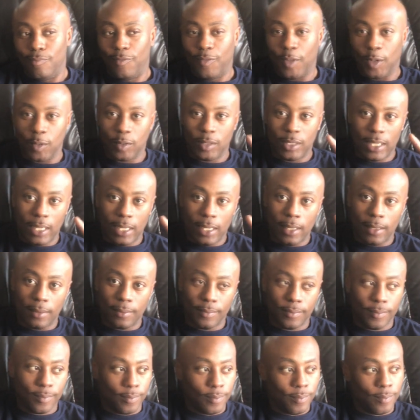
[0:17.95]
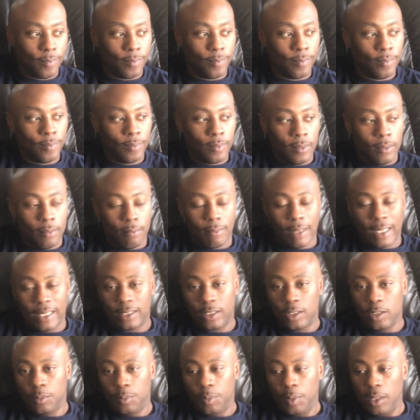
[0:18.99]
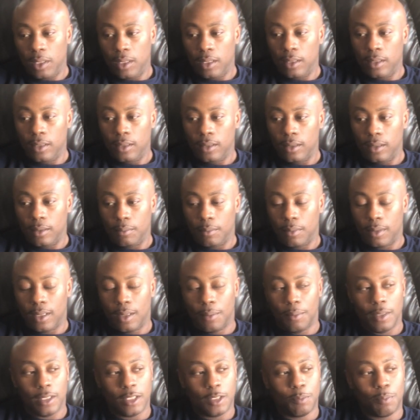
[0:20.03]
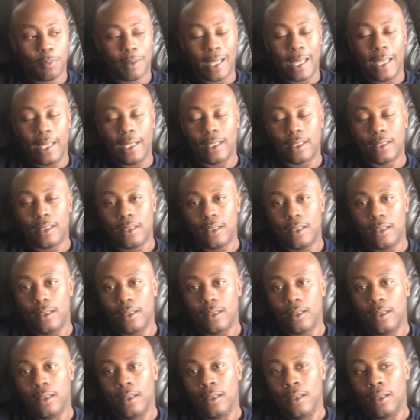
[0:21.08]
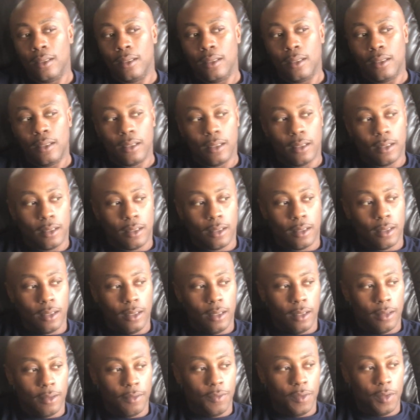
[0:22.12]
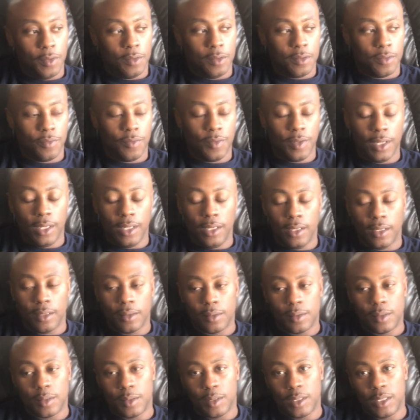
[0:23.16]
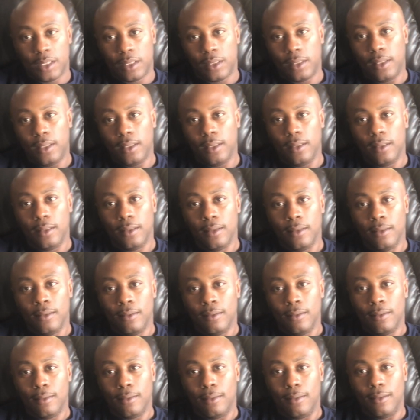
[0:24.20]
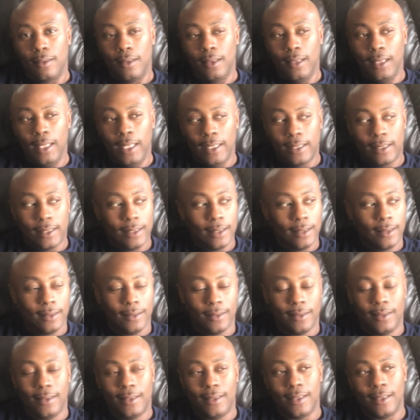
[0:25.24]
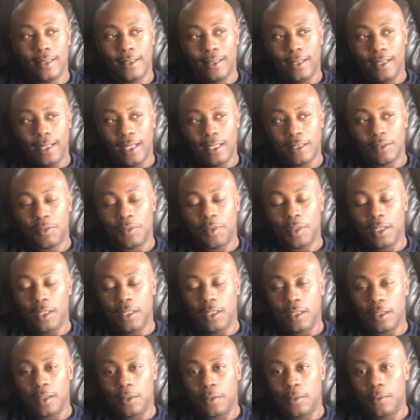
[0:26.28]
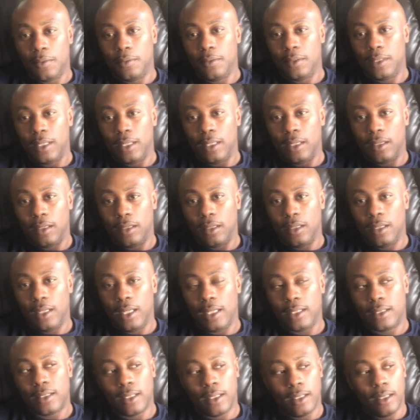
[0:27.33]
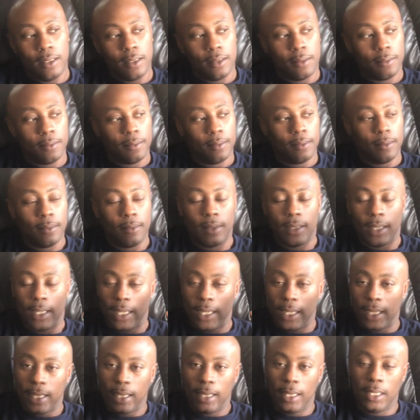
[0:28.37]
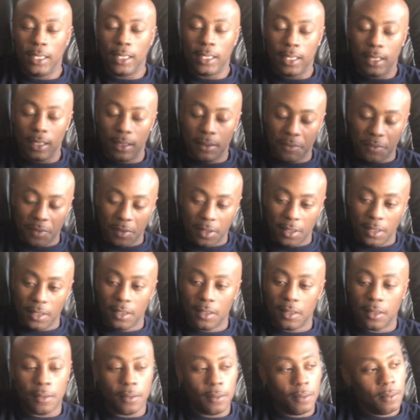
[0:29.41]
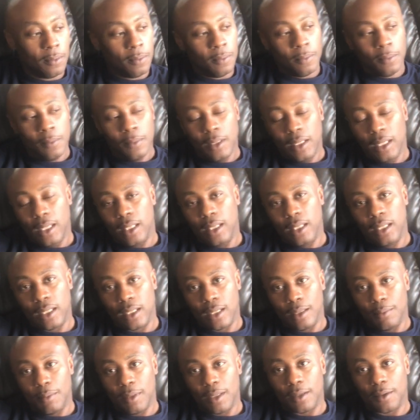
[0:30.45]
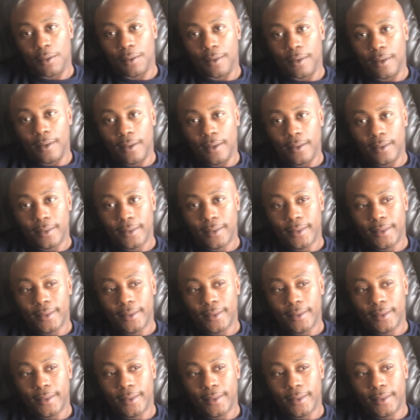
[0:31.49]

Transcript: First time. My stupidity, but I'm going to explain it to you uh, in the future video. So just listen to the next video or the next clip and look at the video and look at my garage.